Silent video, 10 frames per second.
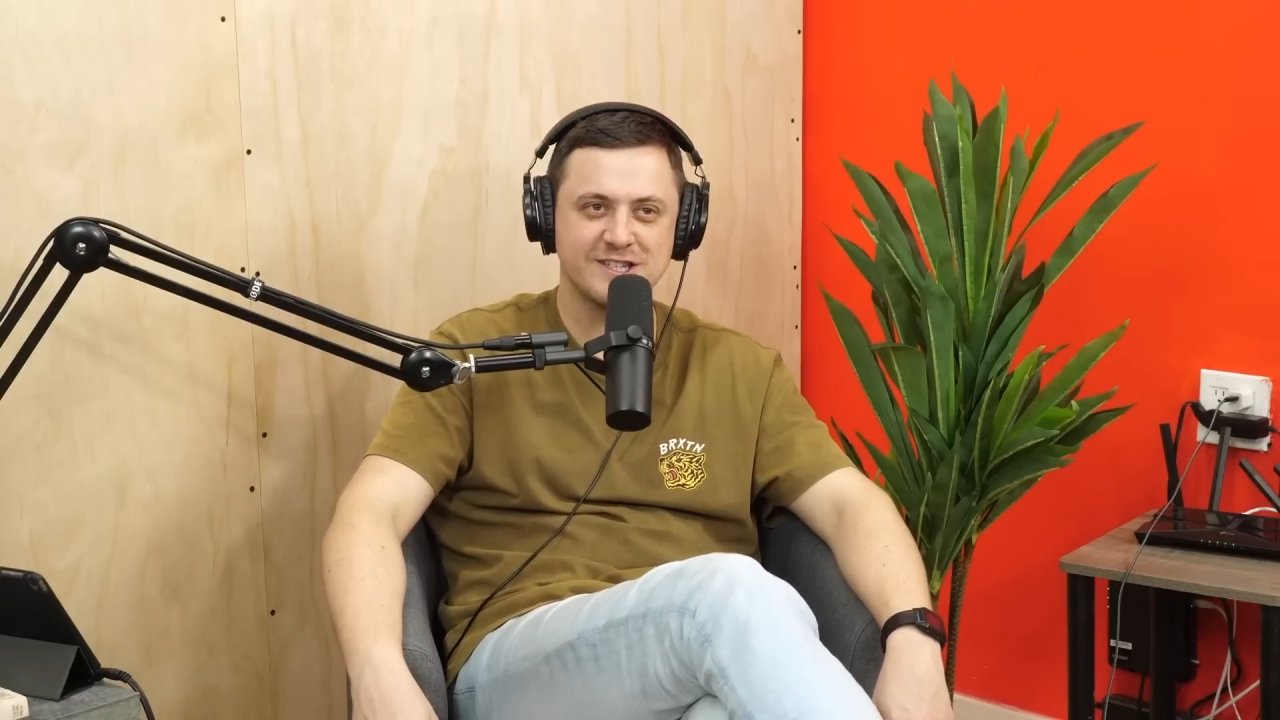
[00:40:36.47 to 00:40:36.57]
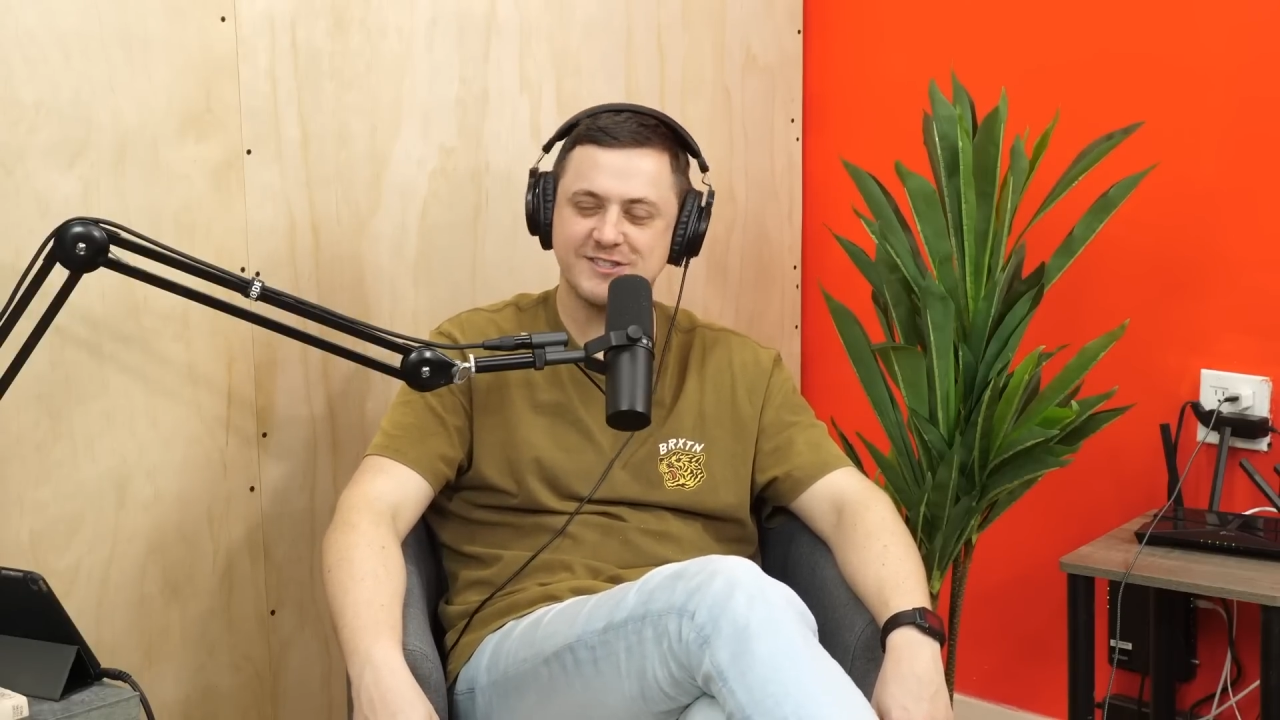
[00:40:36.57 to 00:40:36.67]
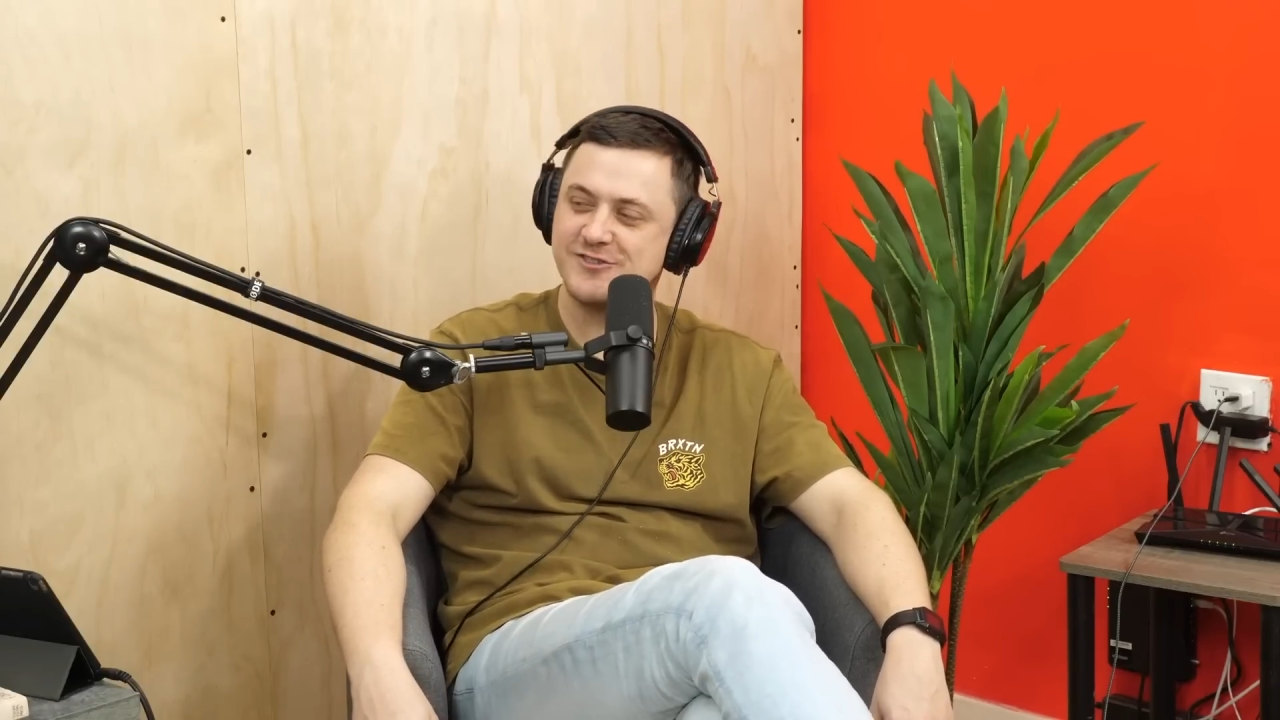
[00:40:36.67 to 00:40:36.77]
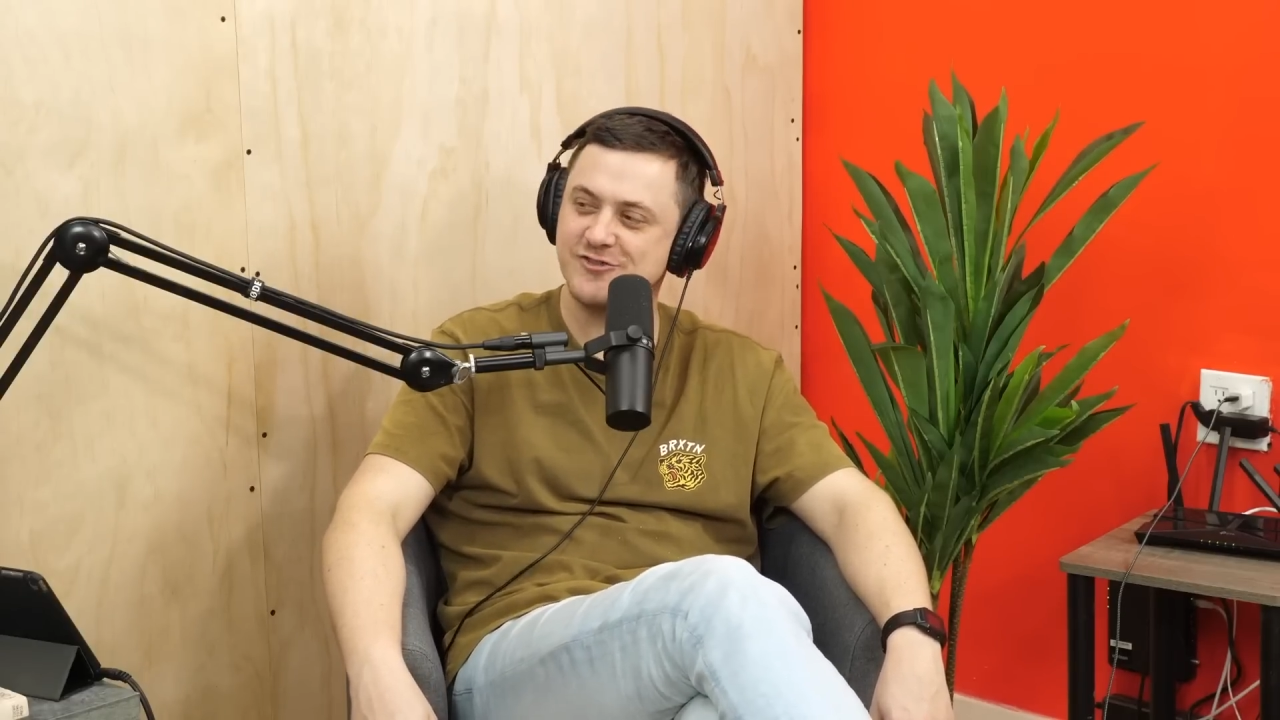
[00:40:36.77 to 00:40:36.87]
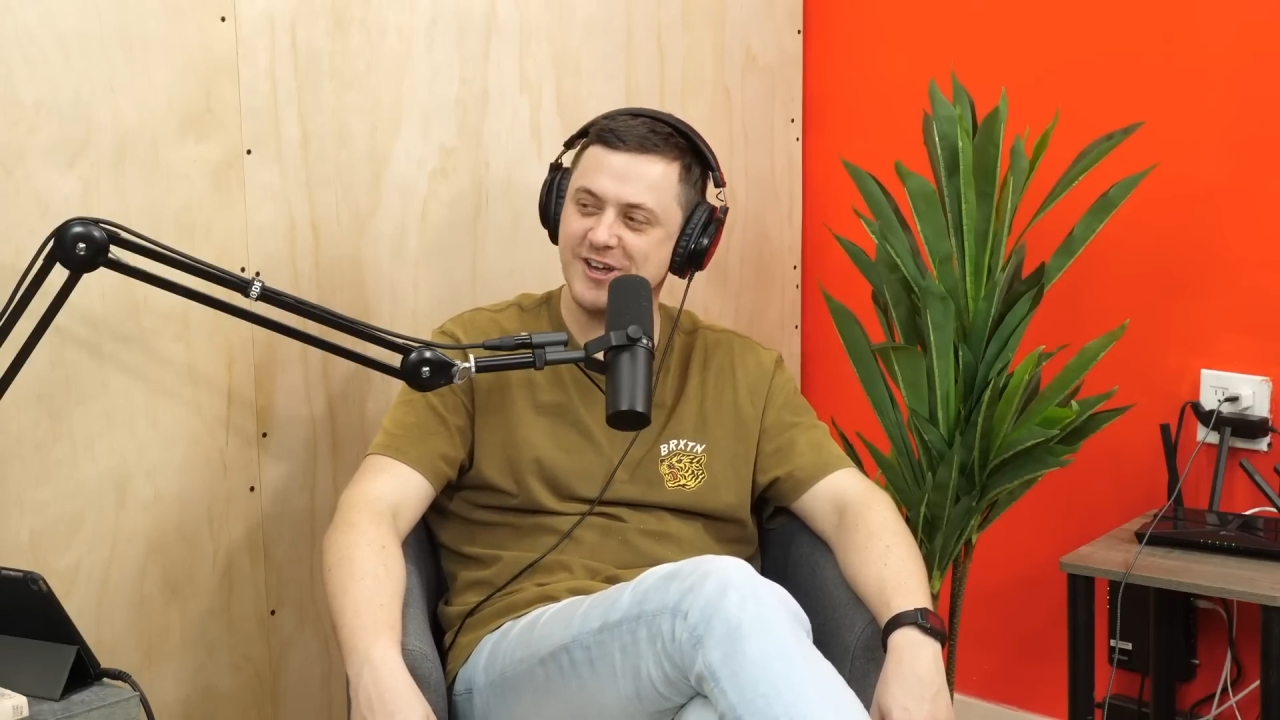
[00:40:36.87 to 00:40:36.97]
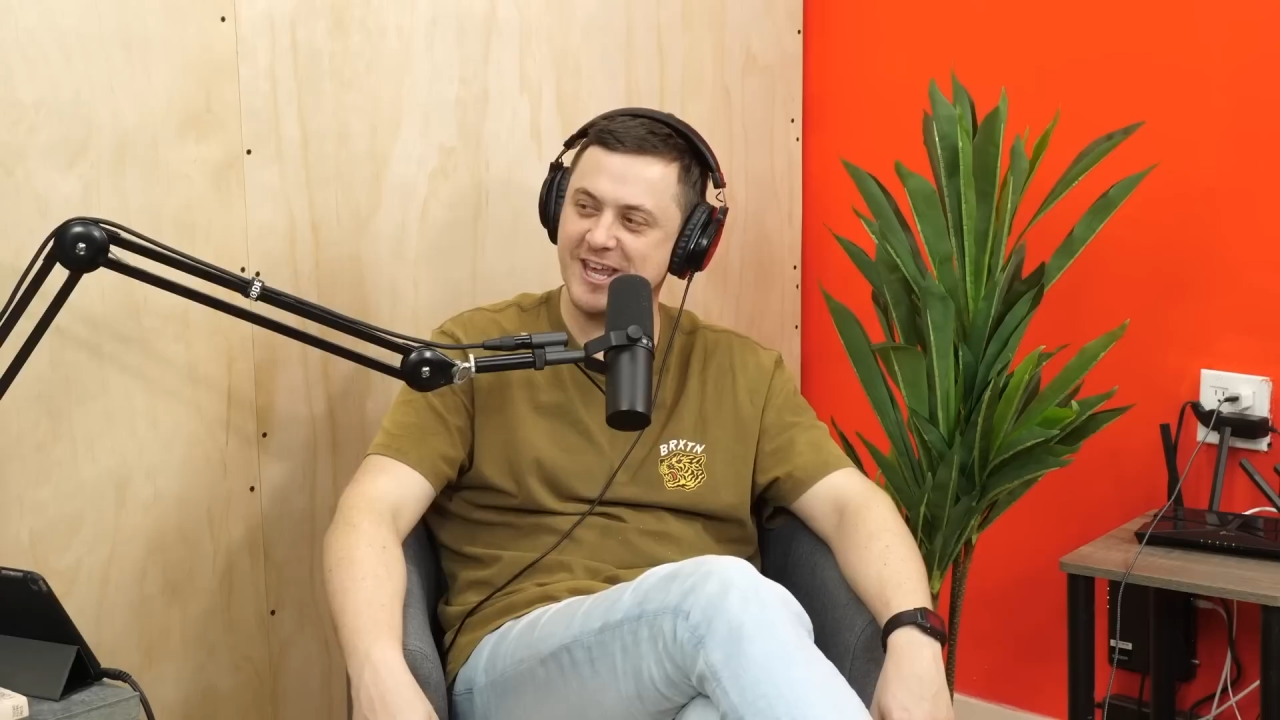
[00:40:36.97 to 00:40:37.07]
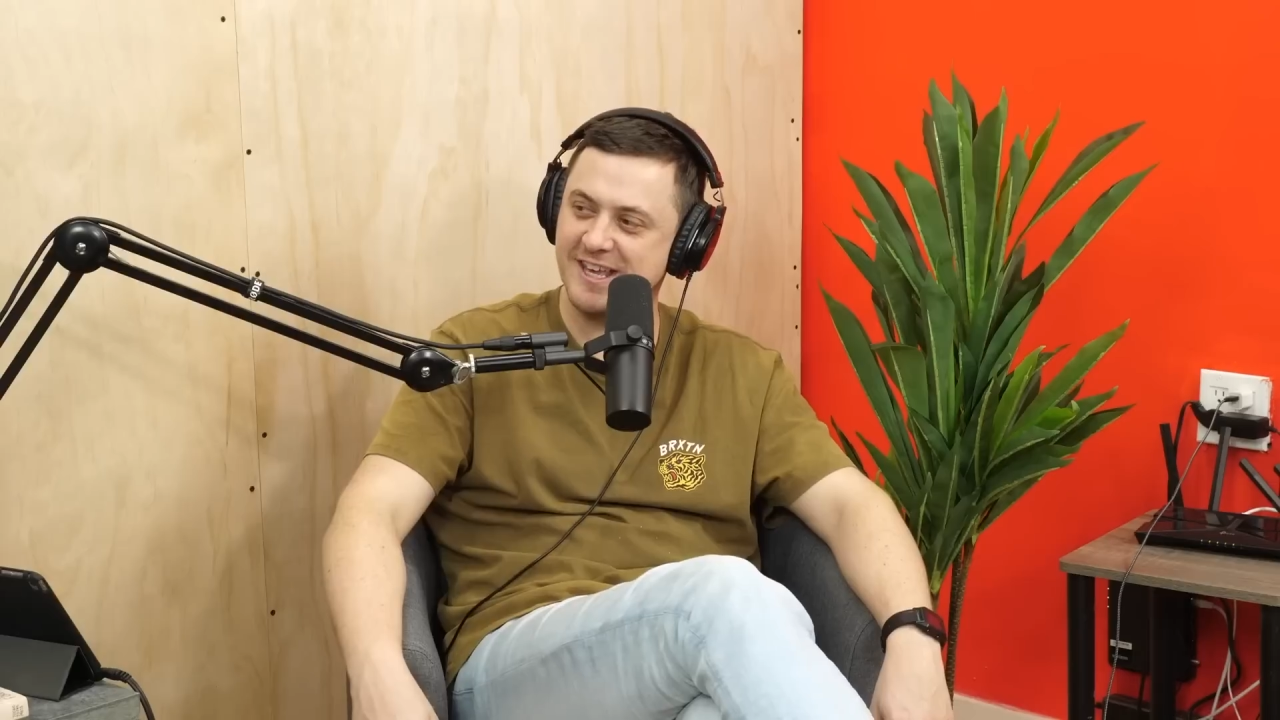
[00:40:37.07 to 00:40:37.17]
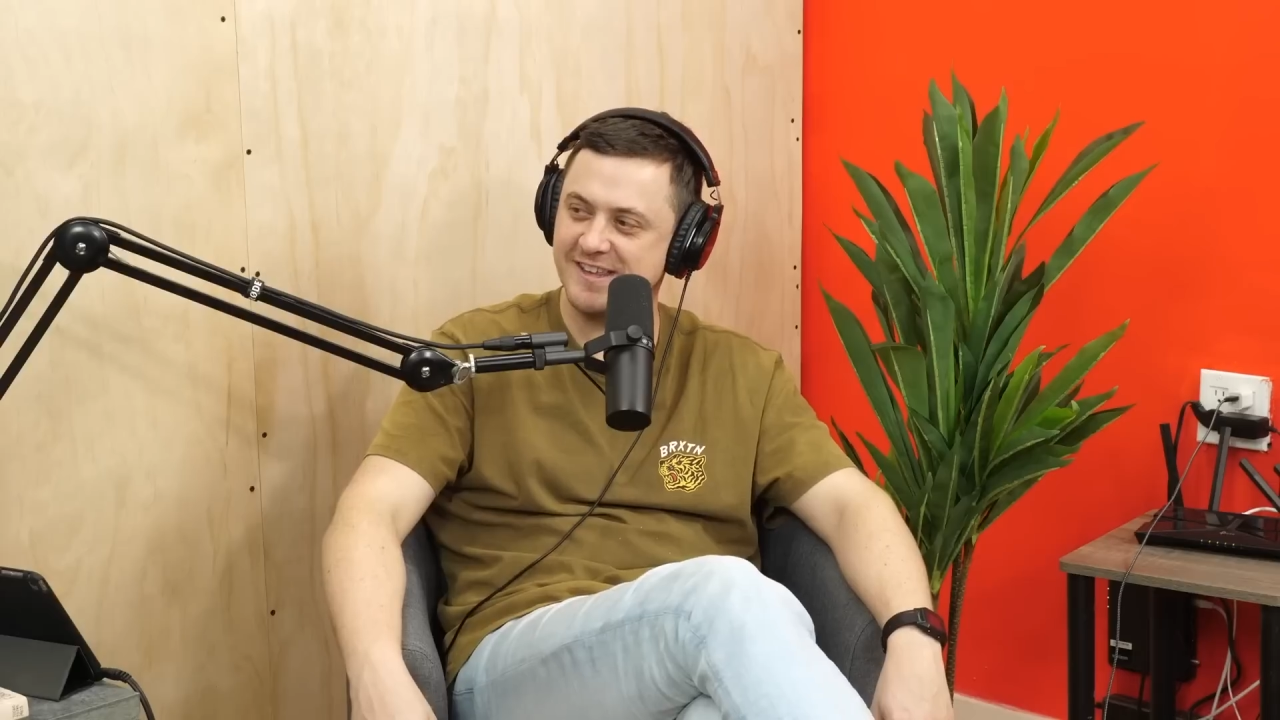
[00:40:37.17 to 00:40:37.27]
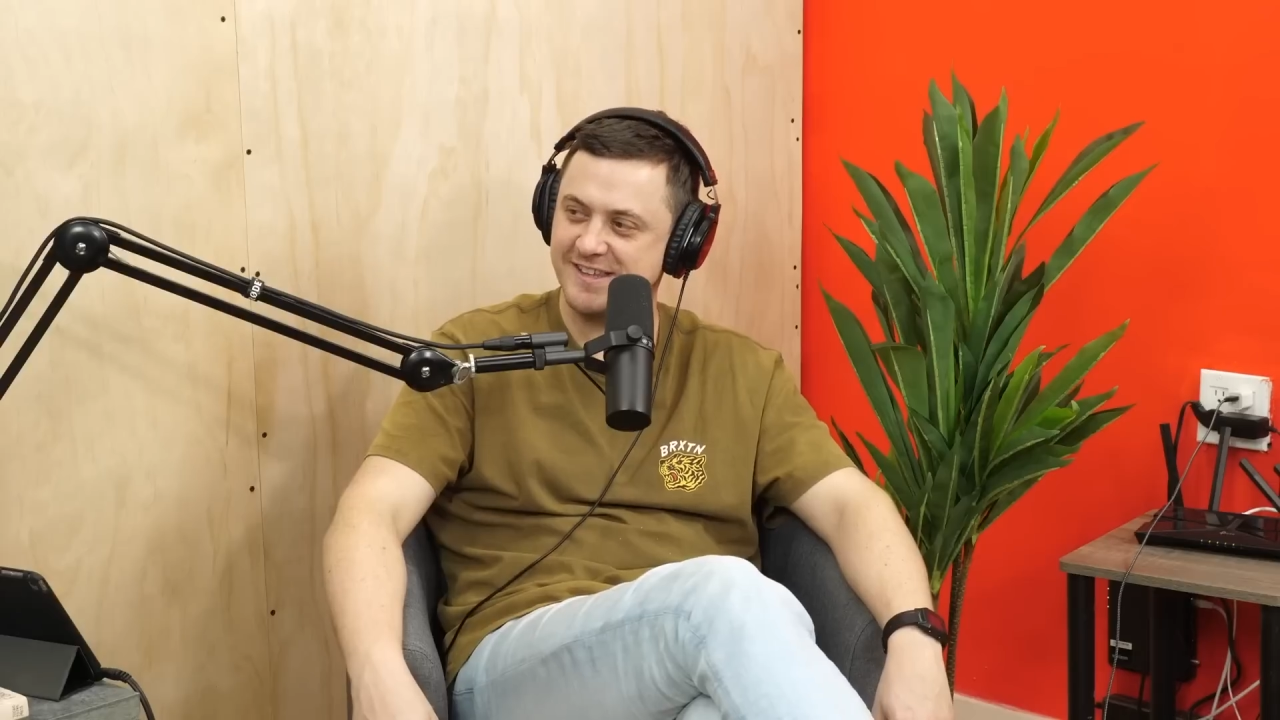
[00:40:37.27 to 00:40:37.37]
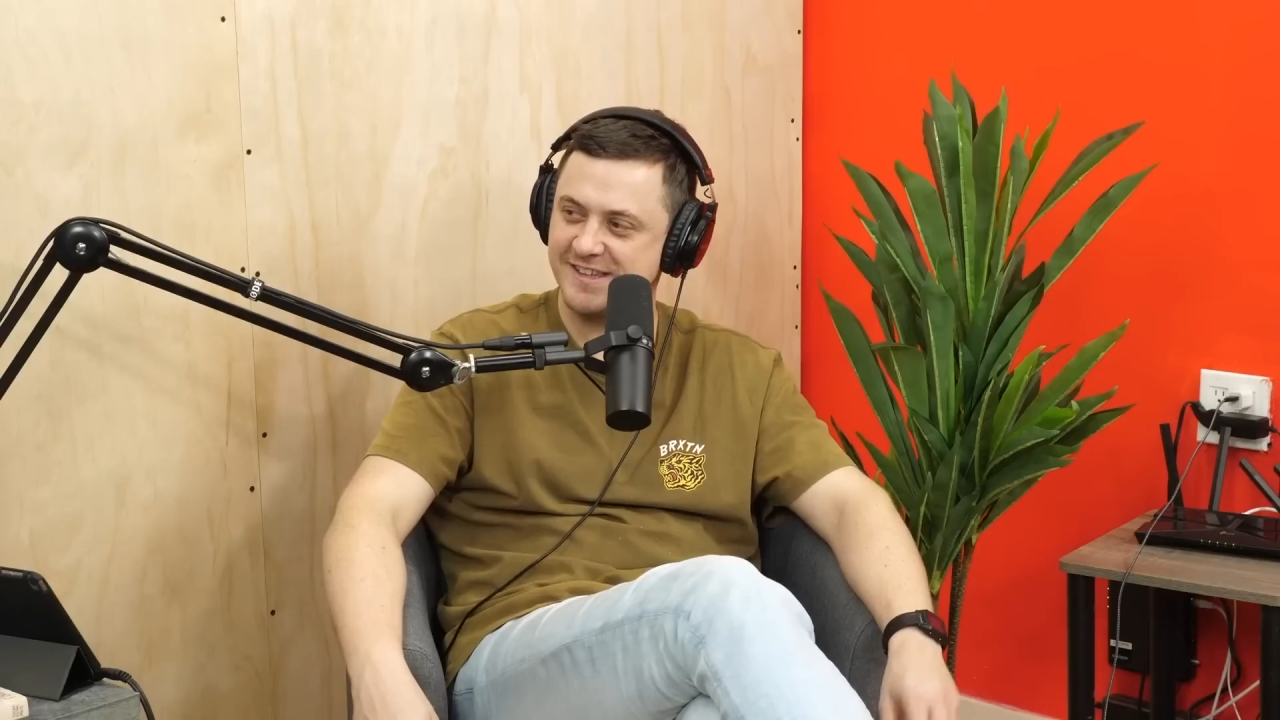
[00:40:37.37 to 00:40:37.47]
distance running.